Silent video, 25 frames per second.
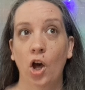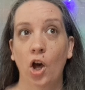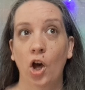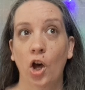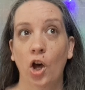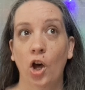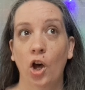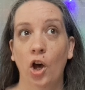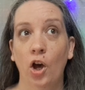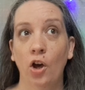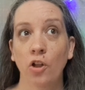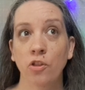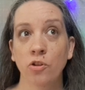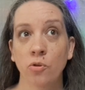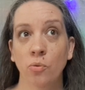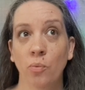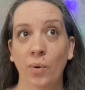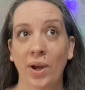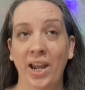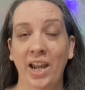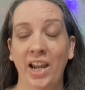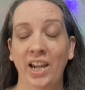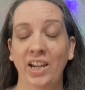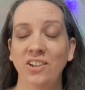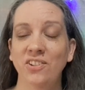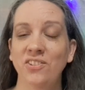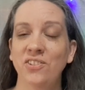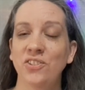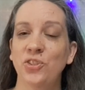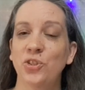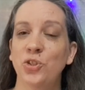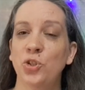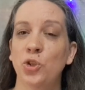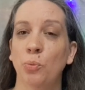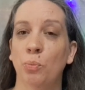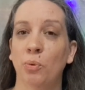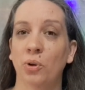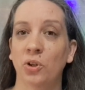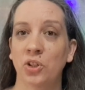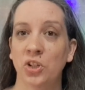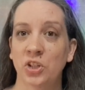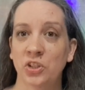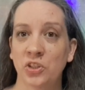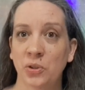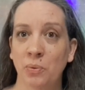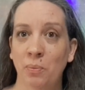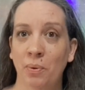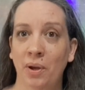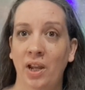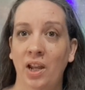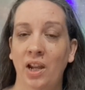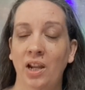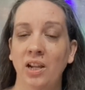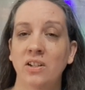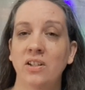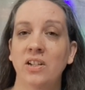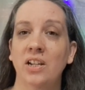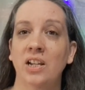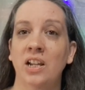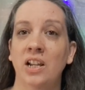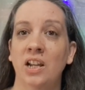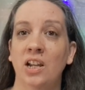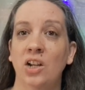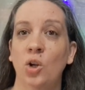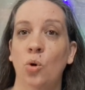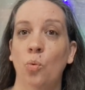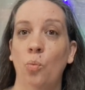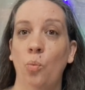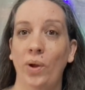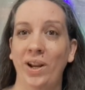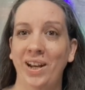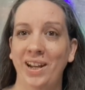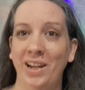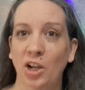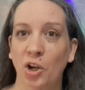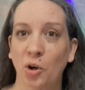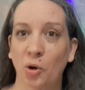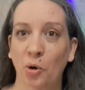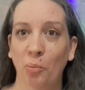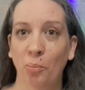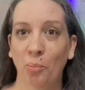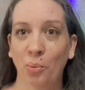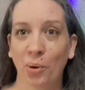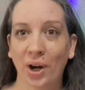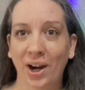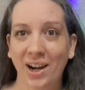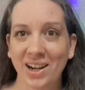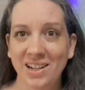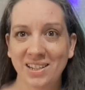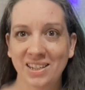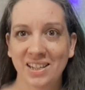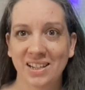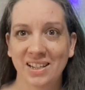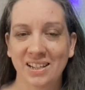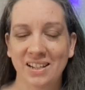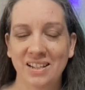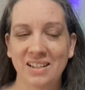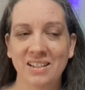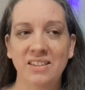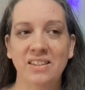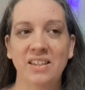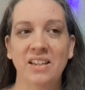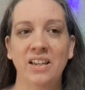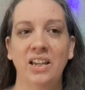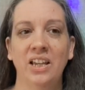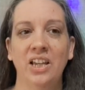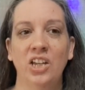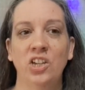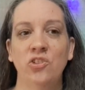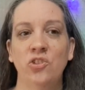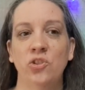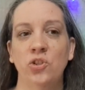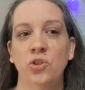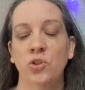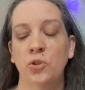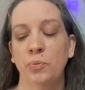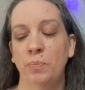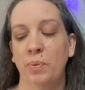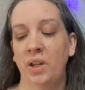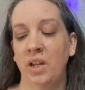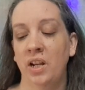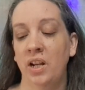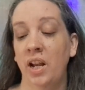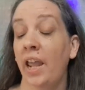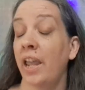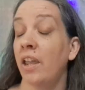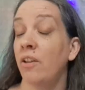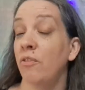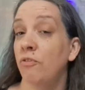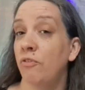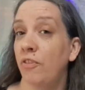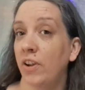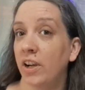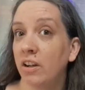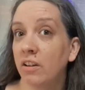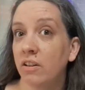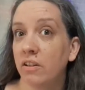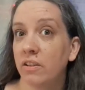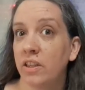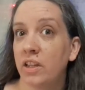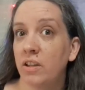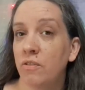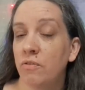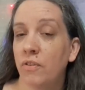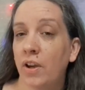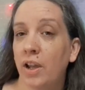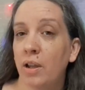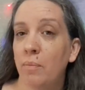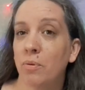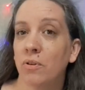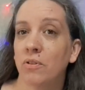Other ways to participate in winning prizes is to spin a Fairily Fiber